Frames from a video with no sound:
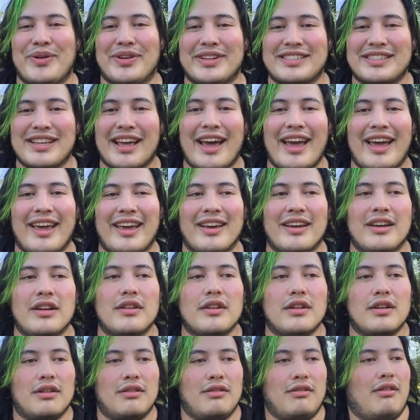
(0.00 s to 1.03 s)
It's like
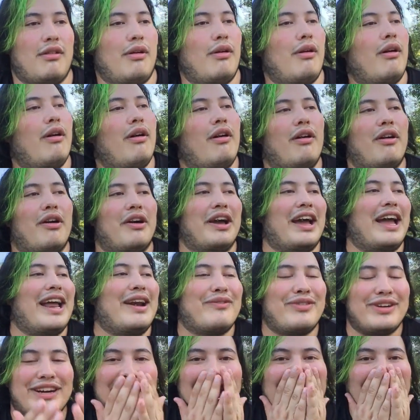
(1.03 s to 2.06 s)

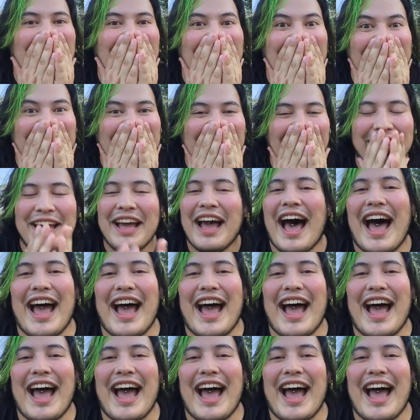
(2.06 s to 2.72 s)
and we're like, ah!